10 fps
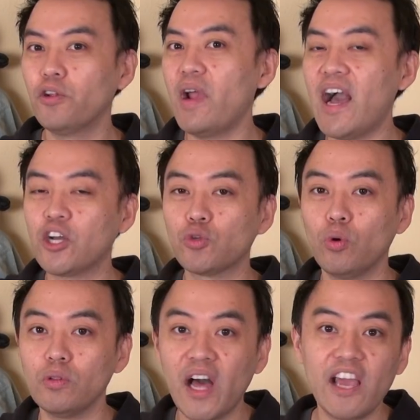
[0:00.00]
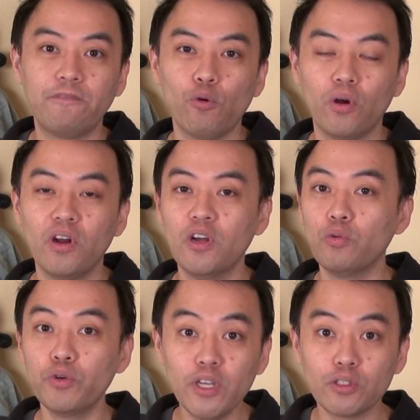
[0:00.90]
their actual life, or
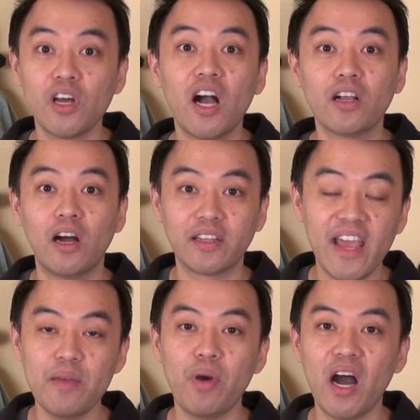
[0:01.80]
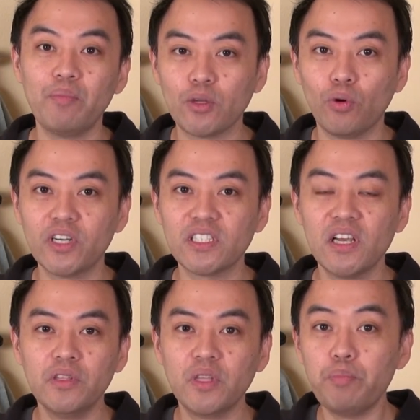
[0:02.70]
real talk on K-pop, or just
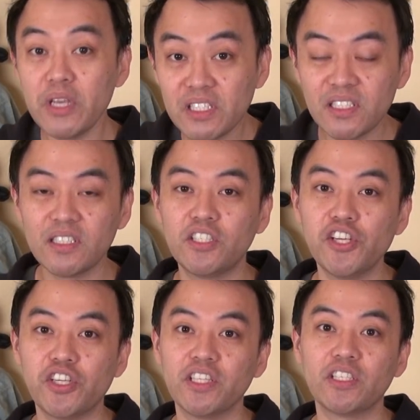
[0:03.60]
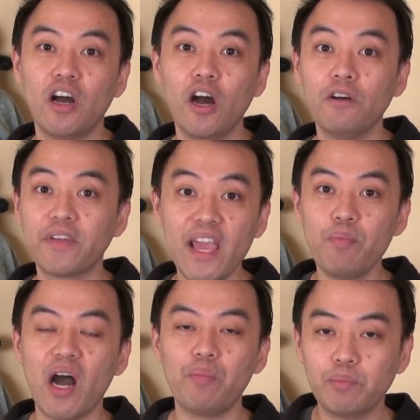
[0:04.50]
the business decisions of
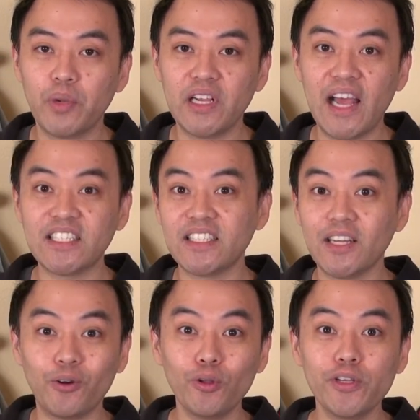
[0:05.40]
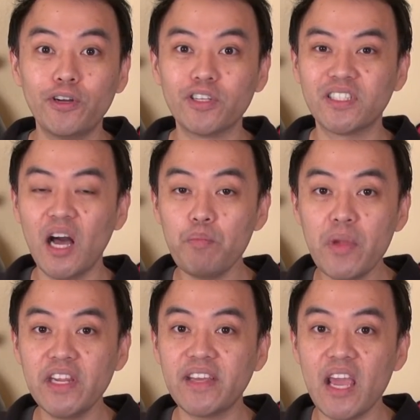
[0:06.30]
K-pop. But as I said earlier, there's not
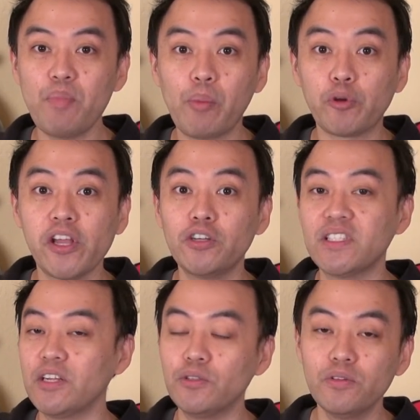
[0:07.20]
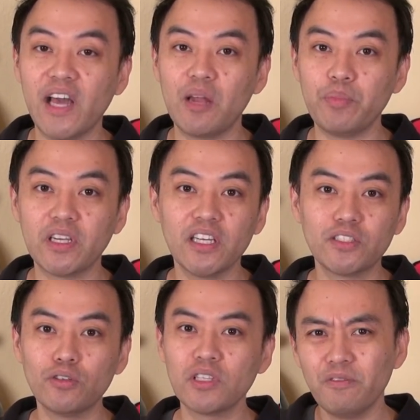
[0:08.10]
many K-pop creators that do that
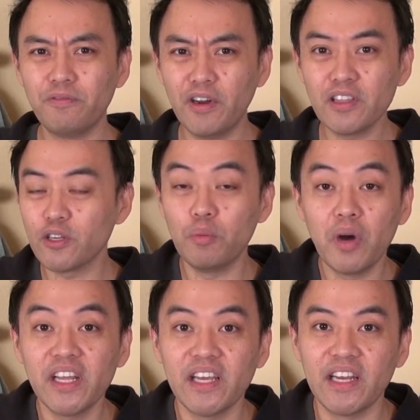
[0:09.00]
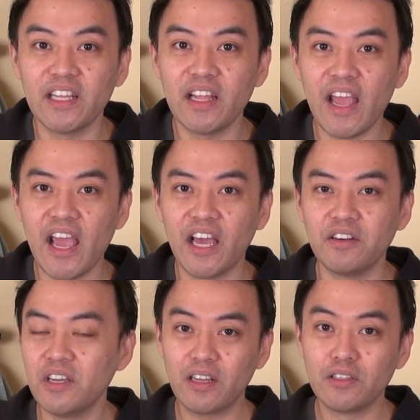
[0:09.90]
because there's very little money in it
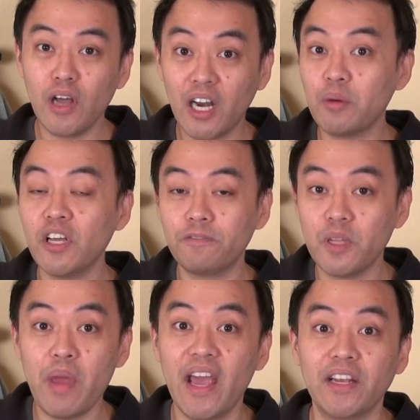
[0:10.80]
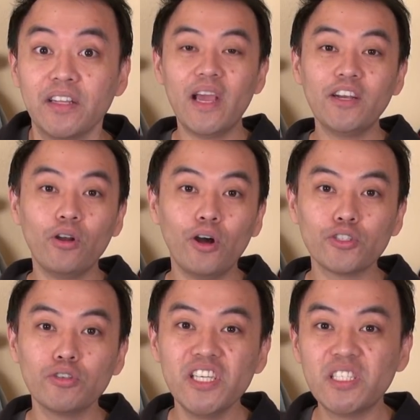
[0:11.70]
and not enough demand. And there
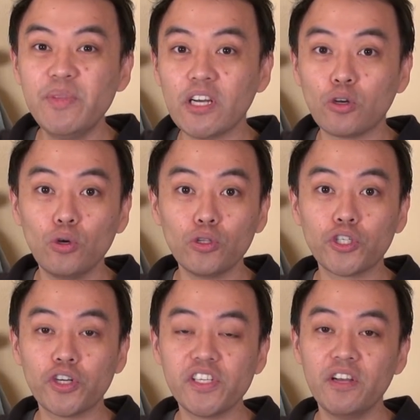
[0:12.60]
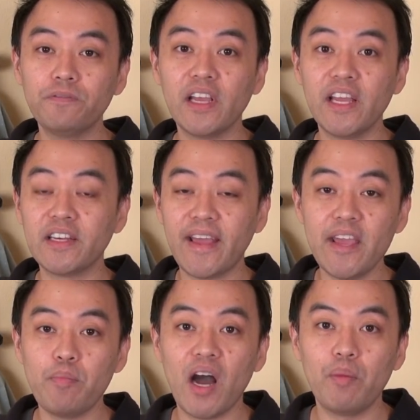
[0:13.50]
also needs to be a culture shift in
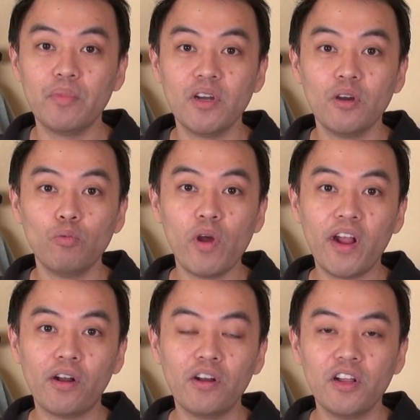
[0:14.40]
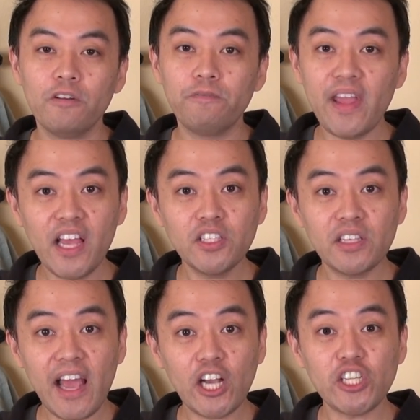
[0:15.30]
K-pop where
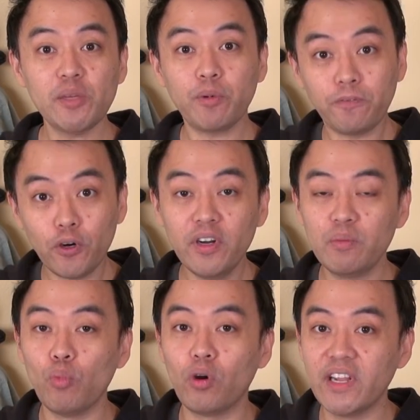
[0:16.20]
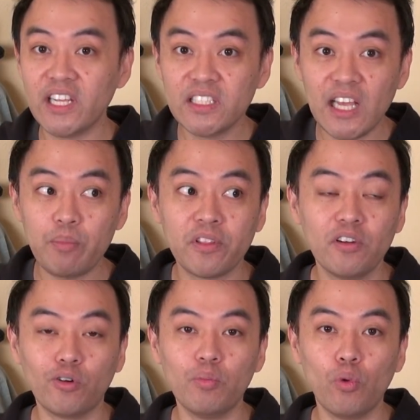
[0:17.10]
fans actually prefer more in-depth
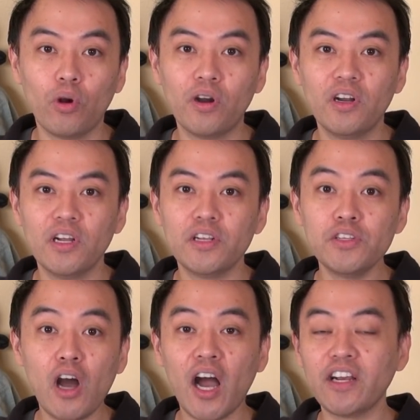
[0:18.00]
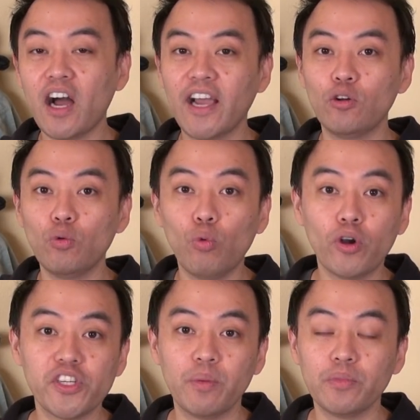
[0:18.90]
or more non-idol
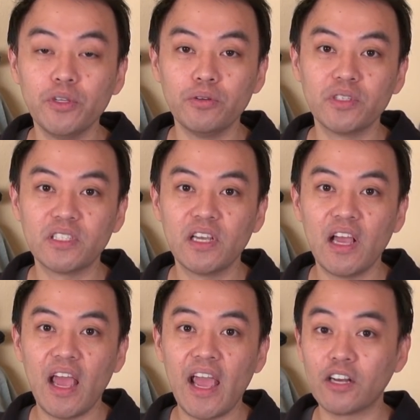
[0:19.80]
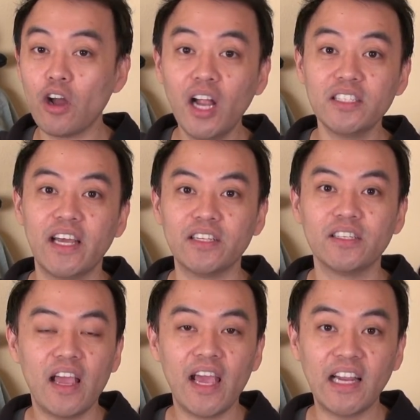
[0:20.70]
worship news and
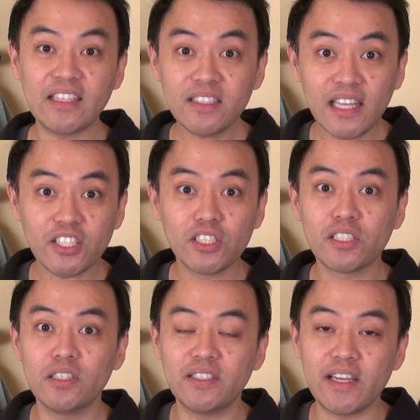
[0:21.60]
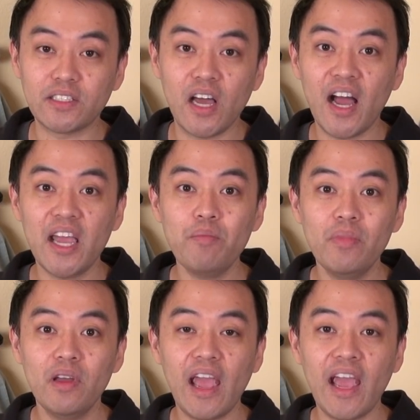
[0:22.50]
content. And I think that's just going to take
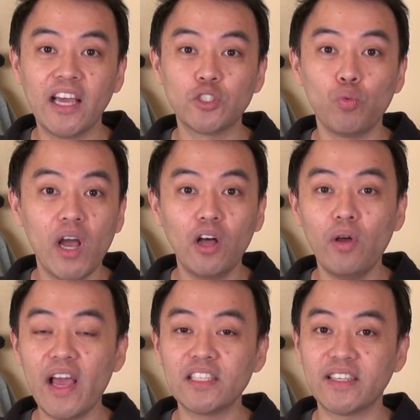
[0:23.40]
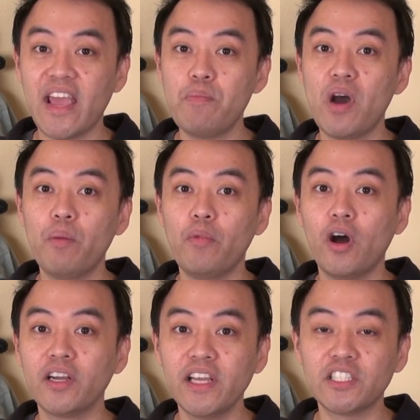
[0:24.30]
time, as well as the K-pop
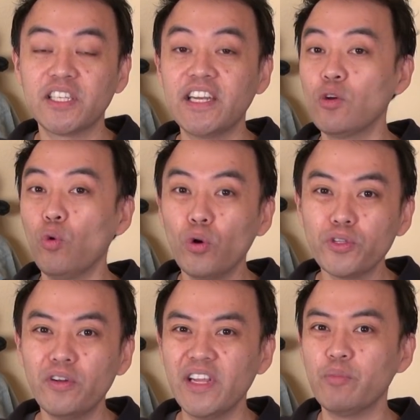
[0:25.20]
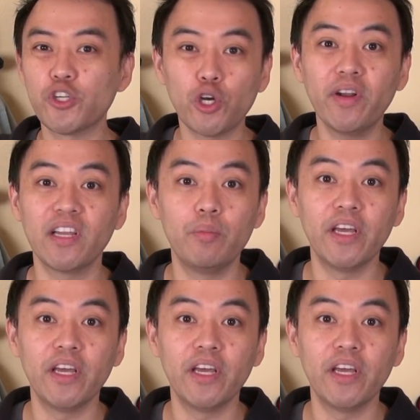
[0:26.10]
audience getting older and maturing a